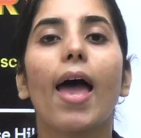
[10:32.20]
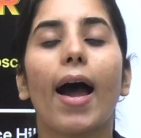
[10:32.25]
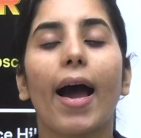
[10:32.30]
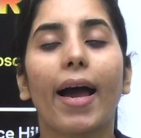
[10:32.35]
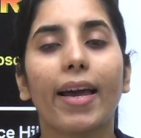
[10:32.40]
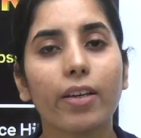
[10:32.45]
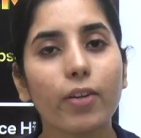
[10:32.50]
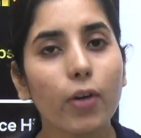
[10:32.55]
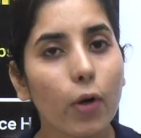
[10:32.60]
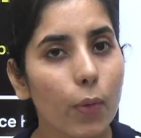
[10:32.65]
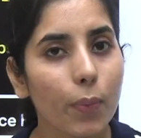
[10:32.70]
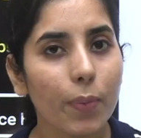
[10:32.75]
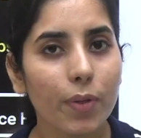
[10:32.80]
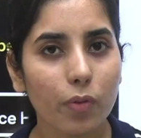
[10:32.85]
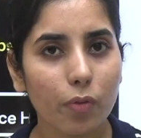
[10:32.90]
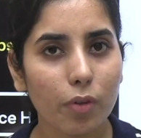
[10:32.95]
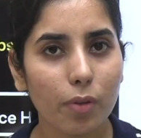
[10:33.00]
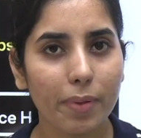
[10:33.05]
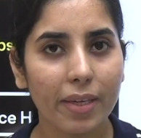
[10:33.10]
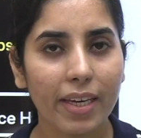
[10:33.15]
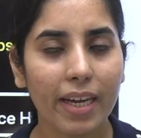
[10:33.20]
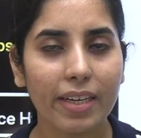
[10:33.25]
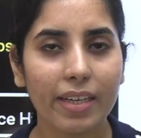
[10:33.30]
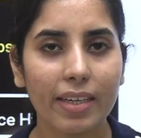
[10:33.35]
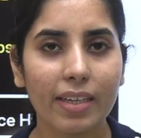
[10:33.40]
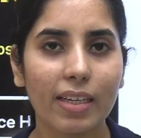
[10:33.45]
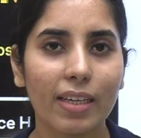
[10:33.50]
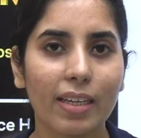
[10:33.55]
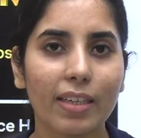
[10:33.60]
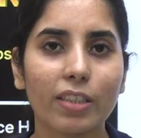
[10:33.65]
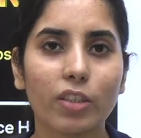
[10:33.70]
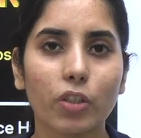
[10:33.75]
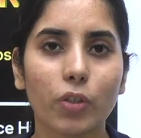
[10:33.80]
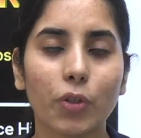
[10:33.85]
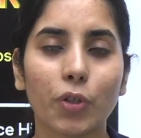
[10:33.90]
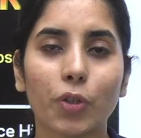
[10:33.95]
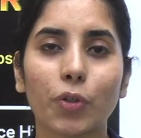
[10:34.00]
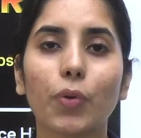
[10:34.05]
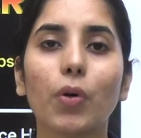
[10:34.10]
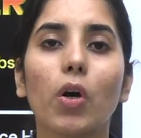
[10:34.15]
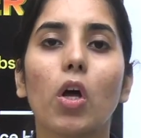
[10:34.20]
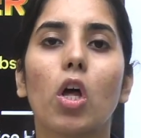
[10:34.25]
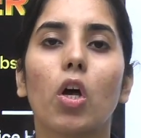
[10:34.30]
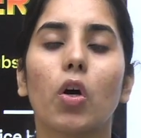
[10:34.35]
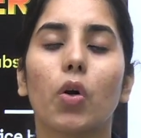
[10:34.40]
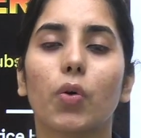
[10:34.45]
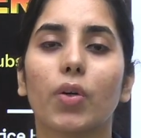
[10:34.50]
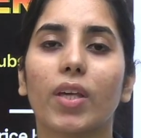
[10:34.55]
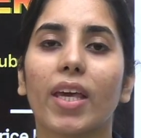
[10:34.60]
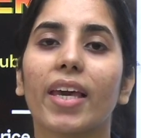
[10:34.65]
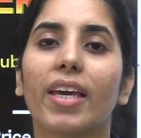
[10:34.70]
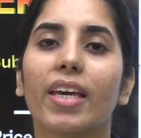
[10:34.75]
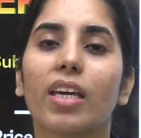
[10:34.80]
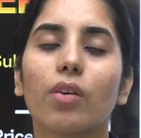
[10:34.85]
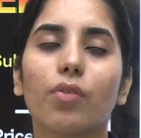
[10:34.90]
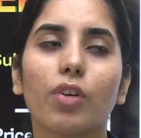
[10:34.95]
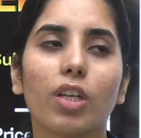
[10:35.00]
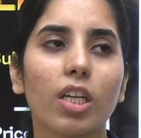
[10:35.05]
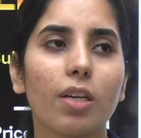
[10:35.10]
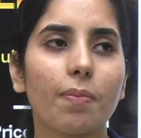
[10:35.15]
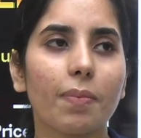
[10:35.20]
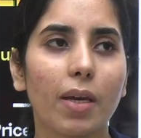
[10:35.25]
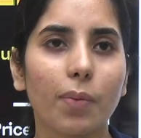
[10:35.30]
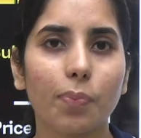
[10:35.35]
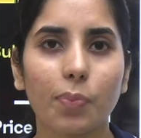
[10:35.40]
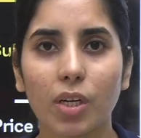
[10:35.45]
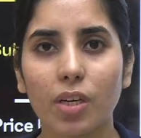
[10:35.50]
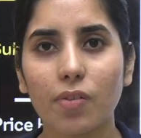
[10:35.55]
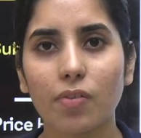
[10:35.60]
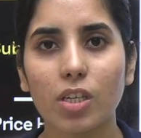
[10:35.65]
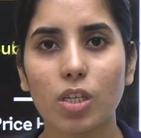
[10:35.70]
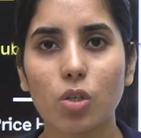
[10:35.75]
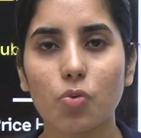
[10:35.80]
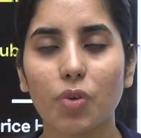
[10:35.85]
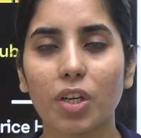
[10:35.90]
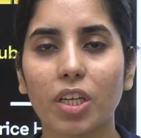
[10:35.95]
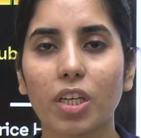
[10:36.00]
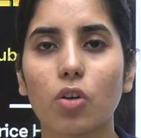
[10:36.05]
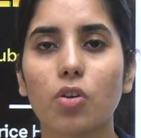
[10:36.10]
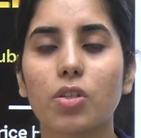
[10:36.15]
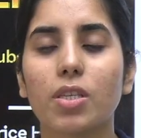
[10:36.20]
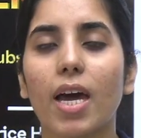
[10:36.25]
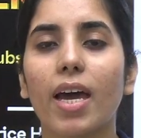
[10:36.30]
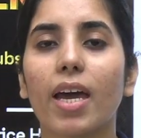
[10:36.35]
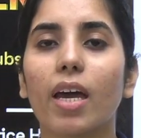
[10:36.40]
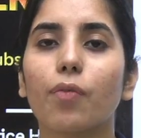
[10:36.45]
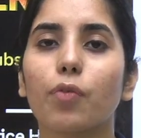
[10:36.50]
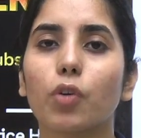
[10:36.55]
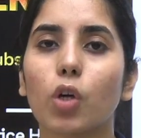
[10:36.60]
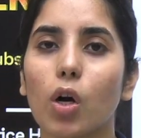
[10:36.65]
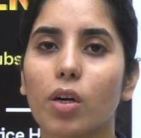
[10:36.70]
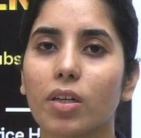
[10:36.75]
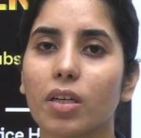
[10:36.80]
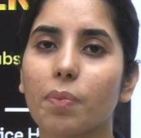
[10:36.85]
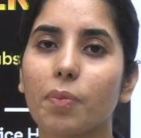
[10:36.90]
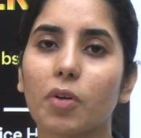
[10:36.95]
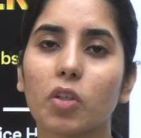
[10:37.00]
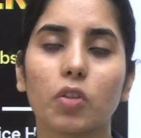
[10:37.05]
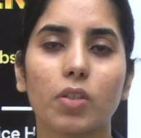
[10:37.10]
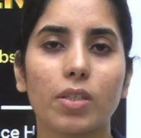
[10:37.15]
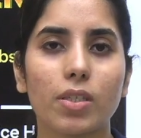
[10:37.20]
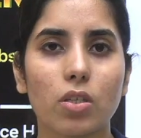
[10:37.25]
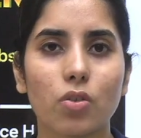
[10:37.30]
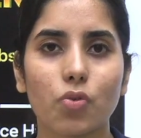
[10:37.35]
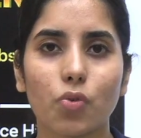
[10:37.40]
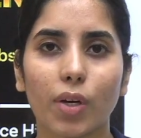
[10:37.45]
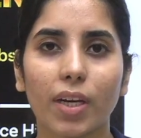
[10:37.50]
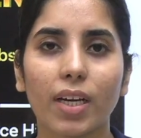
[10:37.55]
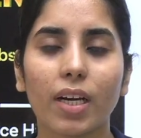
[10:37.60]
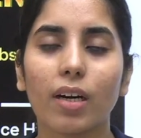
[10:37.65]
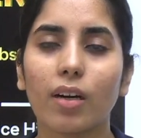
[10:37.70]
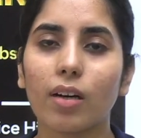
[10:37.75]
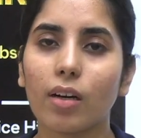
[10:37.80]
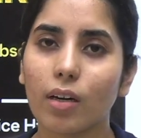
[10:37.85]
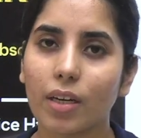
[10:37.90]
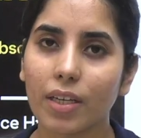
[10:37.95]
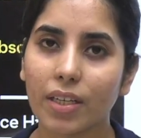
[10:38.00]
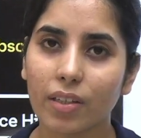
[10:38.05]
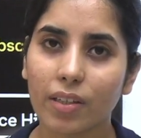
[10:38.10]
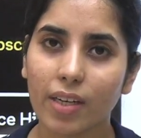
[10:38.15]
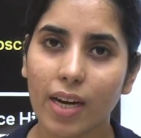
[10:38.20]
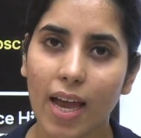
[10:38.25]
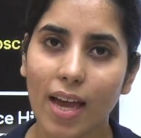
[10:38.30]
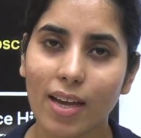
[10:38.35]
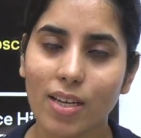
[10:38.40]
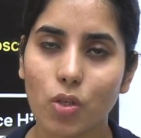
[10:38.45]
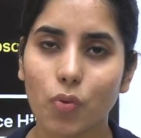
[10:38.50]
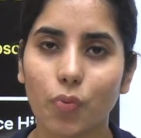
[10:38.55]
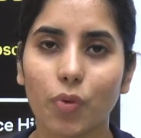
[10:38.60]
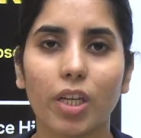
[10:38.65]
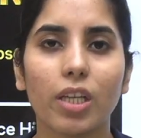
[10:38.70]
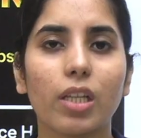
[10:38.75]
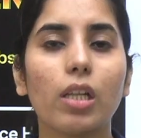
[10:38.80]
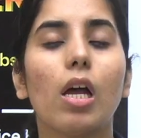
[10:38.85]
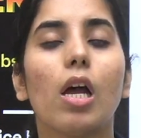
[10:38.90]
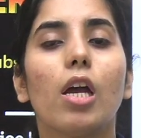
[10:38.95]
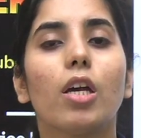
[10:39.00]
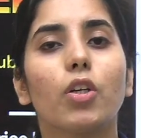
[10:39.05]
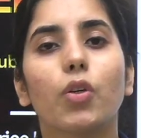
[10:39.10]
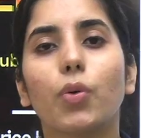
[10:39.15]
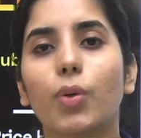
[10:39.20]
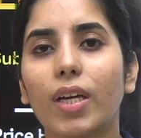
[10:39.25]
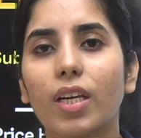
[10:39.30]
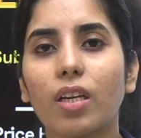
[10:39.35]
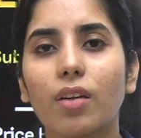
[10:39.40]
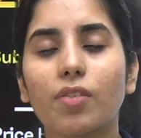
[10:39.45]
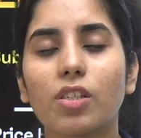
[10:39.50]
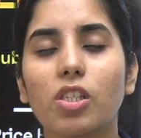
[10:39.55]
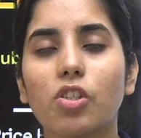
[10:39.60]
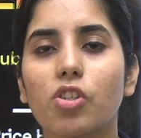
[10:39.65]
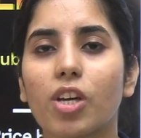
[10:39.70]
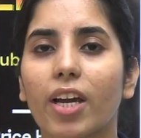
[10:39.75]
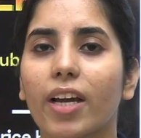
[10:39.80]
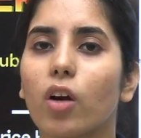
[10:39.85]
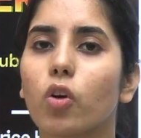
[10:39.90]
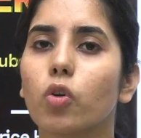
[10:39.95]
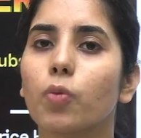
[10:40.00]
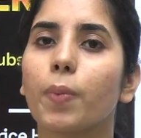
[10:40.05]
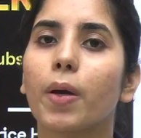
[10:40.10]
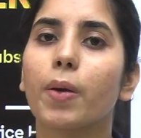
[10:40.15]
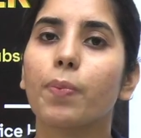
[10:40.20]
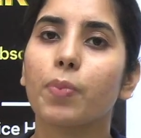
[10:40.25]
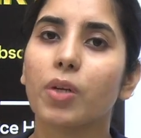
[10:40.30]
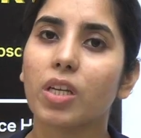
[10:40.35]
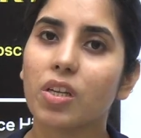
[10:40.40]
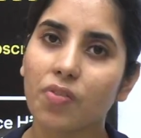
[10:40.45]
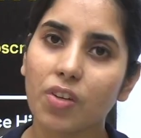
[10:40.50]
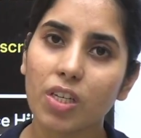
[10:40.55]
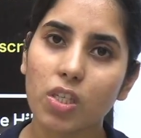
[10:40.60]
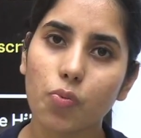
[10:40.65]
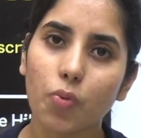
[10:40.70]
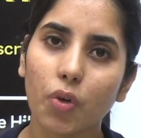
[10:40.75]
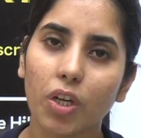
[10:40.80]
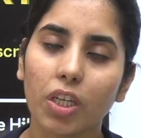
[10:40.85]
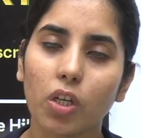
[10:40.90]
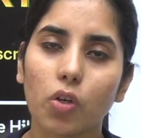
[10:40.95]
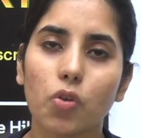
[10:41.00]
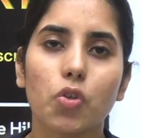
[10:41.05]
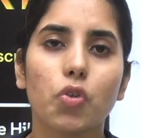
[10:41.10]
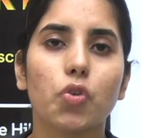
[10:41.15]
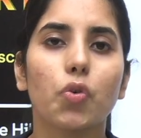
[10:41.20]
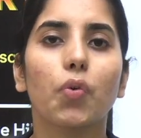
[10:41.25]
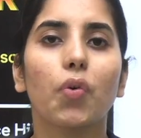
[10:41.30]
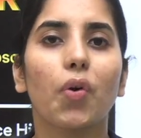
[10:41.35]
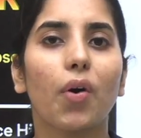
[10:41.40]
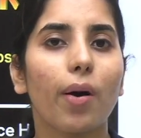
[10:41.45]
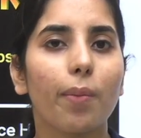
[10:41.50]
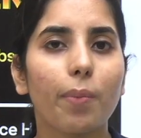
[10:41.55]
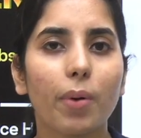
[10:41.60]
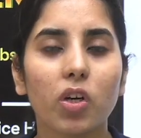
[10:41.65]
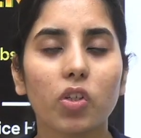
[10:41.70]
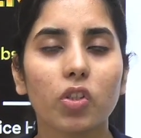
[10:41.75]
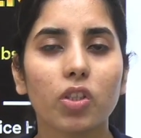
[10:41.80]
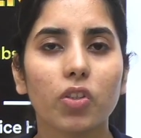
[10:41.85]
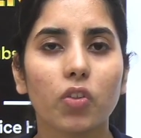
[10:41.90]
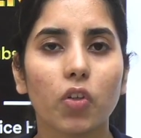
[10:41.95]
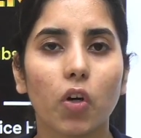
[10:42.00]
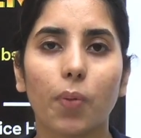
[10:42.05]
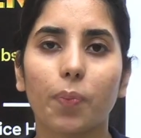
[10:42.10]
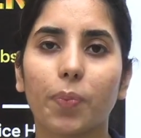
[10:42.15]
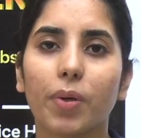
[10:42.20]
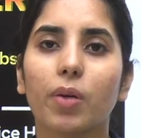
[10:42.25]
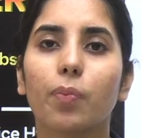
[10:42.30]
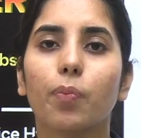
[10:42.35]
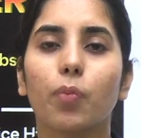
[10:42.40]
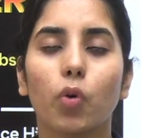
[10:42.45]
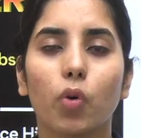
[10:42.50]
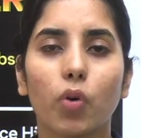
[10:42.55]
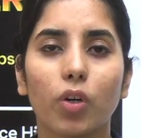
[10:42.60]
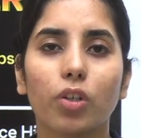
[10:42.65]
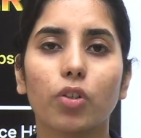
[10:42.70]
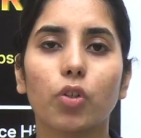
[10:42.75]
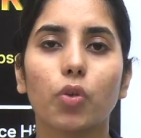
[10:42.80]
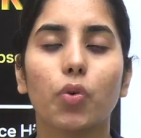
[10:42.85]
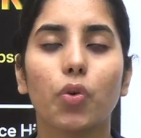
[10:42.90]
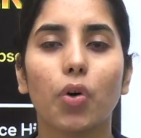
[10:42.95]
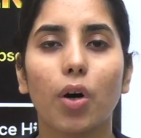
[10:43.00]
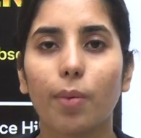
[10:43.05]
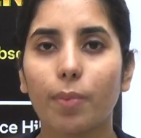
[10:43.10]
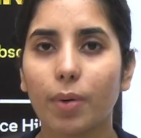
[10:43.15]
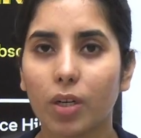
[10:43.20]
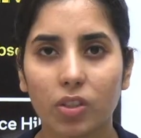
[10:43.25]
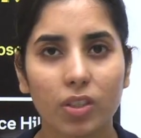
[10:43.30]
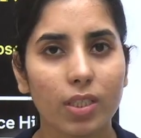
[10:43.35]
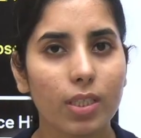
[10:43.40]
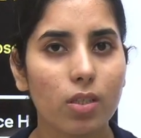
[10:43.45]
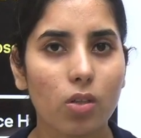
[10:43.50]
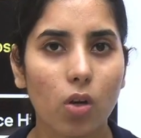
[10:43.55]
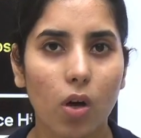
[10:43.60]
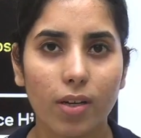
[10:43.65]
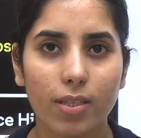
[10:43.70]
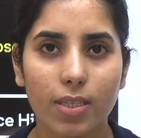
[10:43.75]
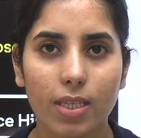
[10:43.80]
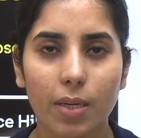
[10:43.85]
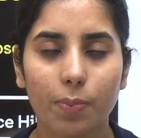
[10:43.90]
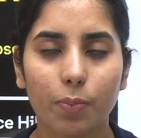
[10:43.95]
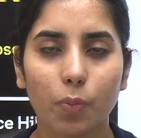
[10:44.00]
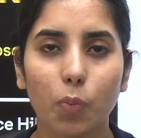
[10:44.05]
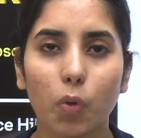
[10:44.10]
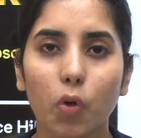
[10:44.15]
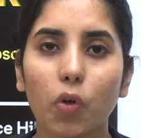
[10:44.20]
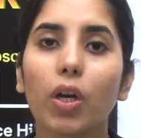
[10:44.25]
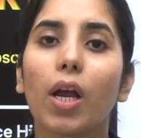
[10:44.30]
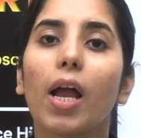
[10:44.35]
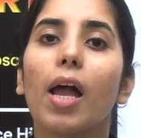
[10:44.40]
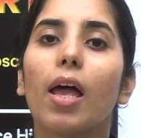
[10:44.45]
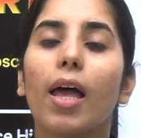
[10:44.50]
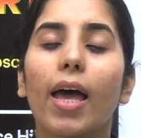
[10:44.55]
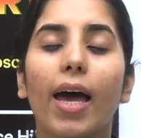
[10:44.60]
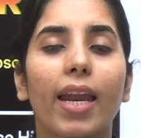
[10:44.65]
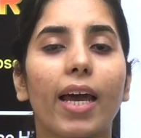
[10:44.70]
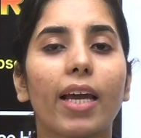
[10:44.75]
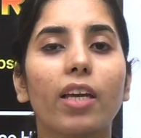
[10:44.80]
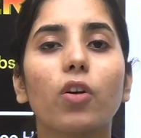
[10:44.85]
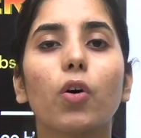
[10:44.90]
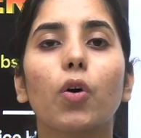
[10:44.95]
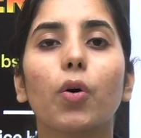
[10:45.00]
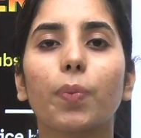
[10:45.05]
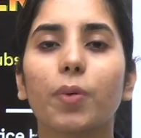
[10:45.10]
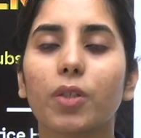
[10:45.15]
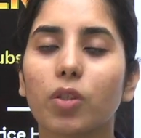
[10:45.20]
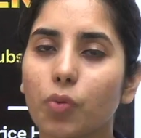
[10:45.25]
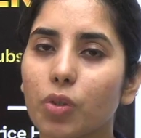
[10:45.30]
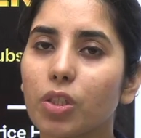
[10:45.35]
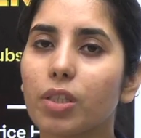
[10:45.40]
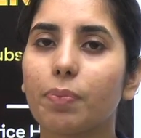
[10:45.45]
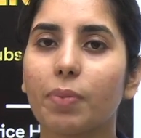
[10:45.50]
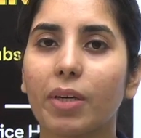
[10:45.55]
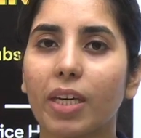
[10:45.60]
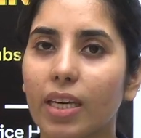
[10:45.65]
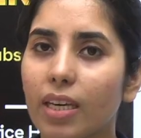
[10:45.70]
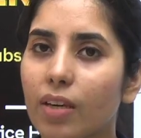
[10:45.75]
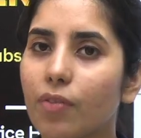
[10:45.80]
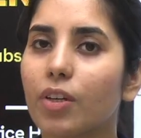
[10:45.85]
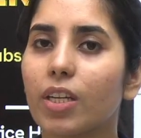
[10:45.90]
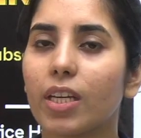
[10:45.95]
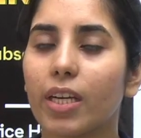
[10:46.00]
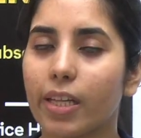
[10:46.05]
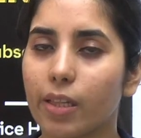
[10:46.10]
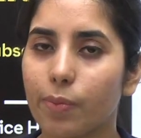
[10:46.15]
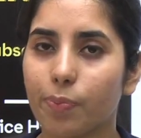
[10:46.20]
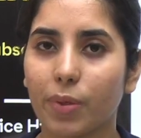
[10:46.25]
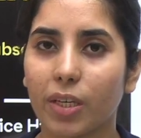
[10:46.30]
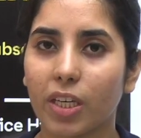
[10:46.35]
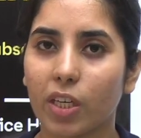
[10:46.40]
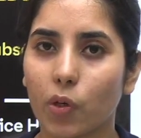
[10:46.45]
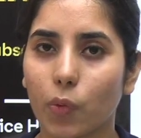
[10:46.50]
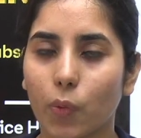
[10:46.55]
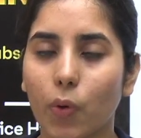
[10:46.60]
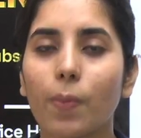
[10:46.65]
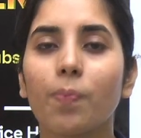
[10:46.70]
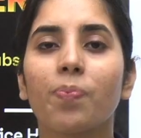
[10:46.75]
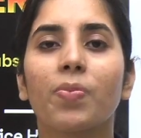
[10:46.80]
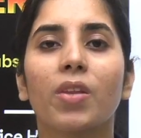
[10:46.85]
I hope it will be getting clear to you. Okay, even in my previous videos, I have talked about this trick earlier as well. You can even check out my previous videos to know about the topic more, to know about this concept more. And I hope it will be even helping you.